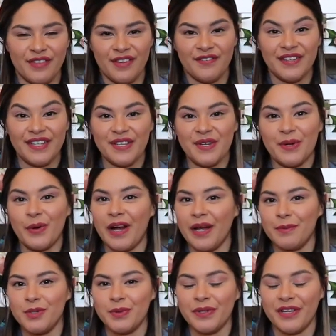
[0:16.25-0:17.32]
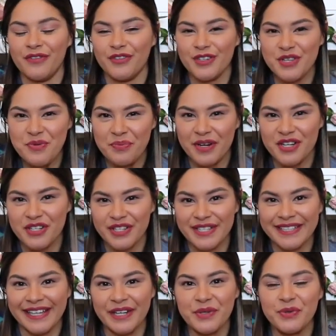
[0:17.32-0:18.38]
the video, I'm doing a first
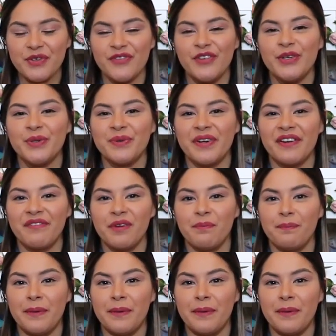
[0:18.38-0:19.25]
impressions and review of a